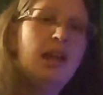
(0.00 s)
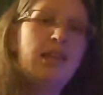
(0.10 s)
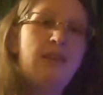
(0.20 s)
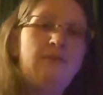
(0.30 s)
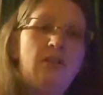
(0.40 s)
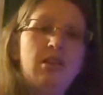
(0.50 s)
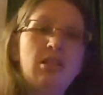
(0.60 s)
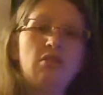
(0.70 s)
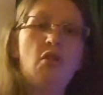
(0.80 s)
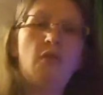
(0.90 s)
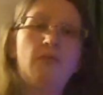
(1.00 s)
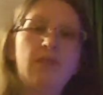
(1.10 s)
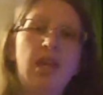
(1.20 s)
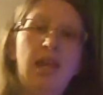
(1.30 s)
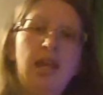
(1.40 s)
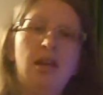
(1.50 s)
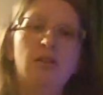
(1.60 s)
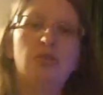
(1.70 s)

and then very soft here,